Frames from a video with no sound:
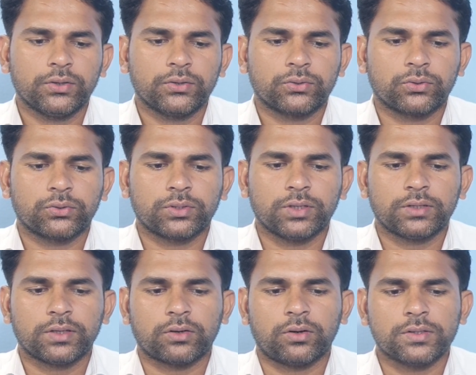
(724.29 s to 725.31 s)
So 3 is
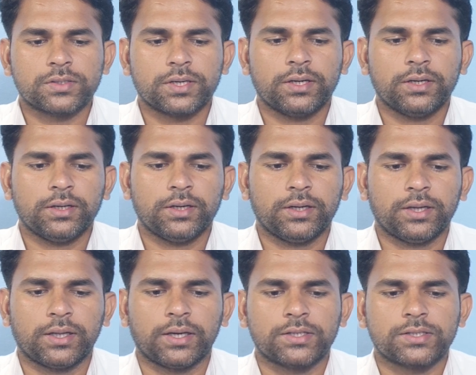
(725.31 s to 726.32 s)
a constant,
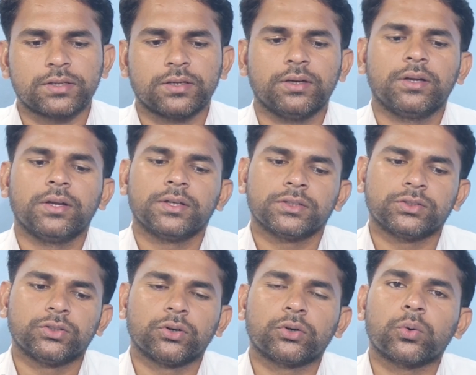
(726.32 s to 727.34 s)
integration
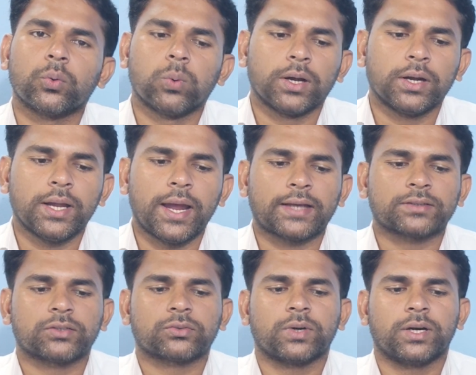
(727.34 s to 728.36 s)
0 to 1 x
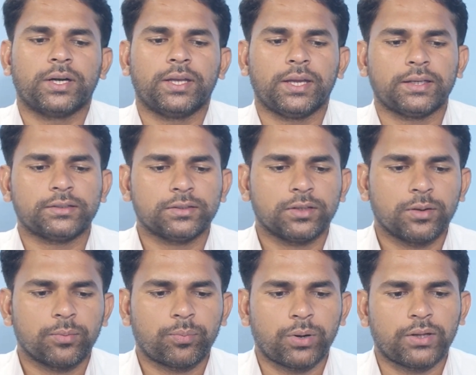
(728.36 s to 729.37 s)
square dx,
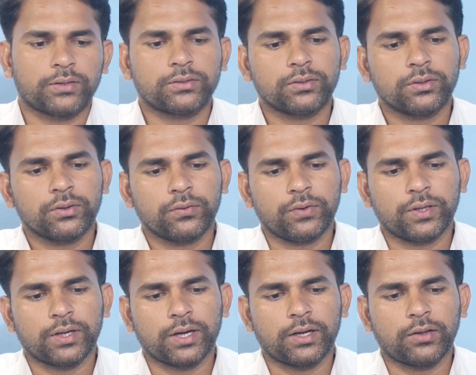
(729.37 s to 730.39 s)
plus we
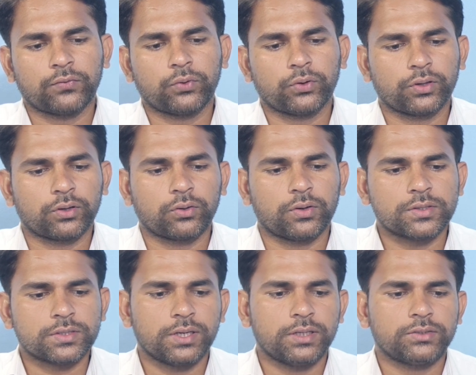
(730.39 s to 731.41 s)
can write here 4 is a
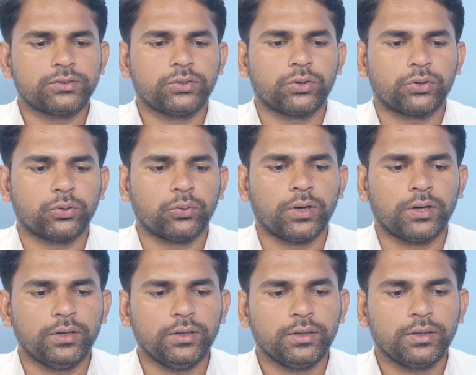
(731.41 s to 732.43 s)
constant, 0 to
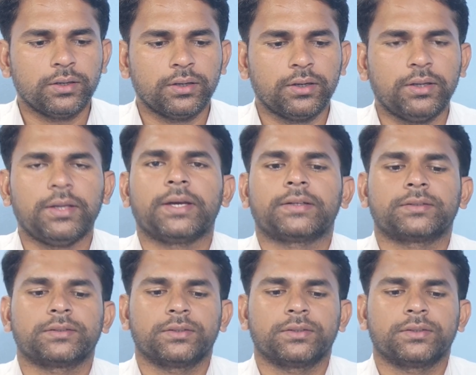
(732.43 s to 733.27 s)
1 dx.